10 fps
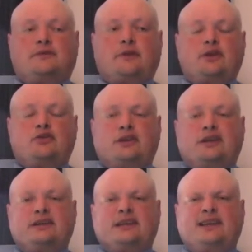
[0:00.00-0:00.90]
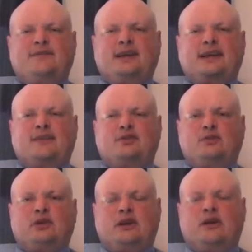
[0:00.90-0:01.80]
is very interesting because it gives
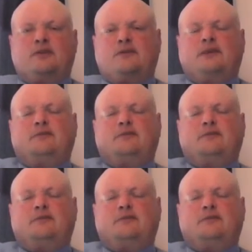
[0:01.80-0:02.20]
you kind of